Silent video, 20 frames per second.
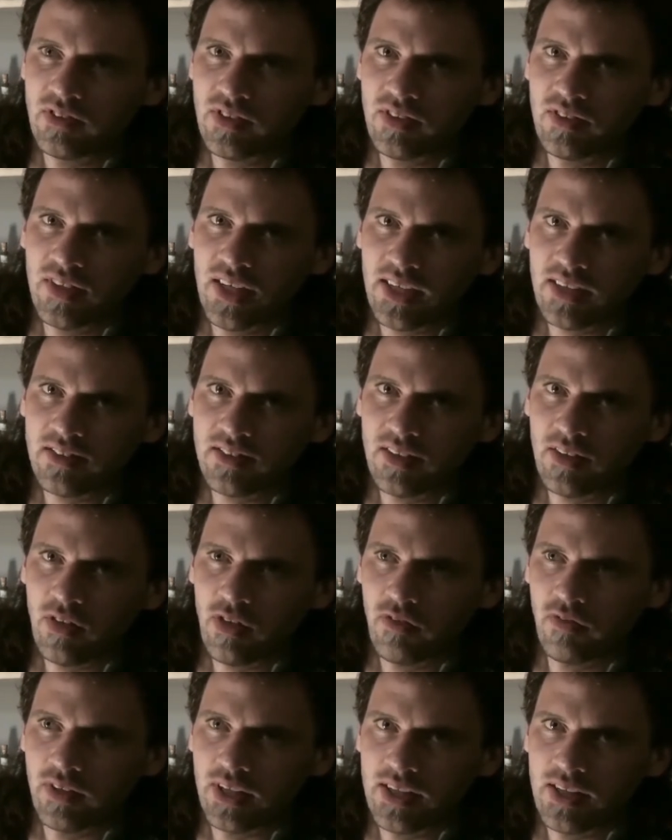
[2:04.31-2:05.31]
detecting
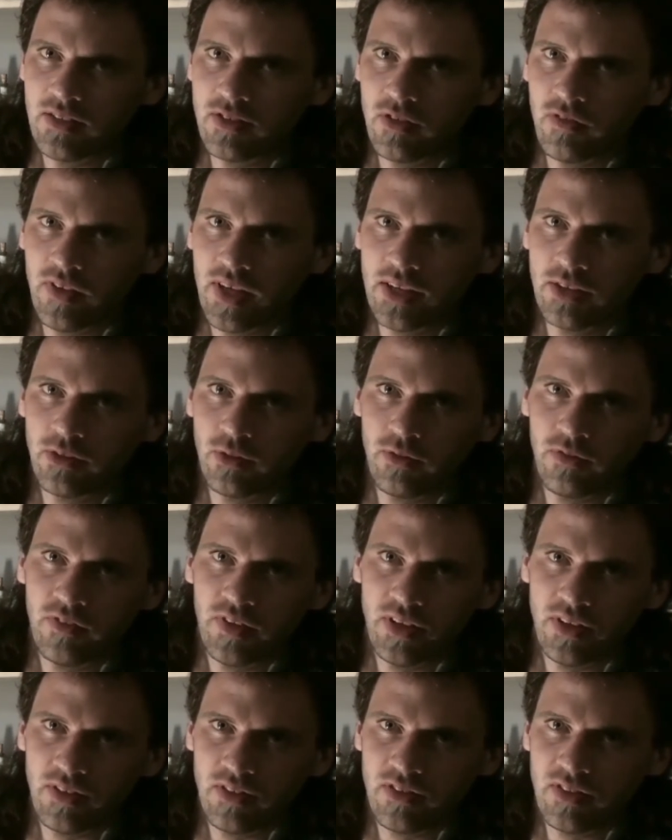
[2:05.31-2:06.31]
the release of
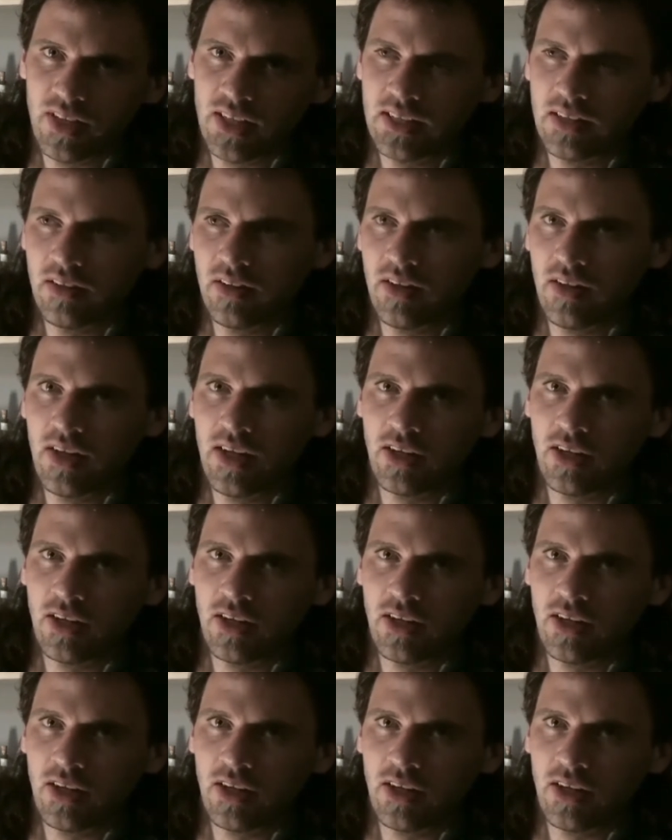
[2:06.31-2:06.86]
endorphins in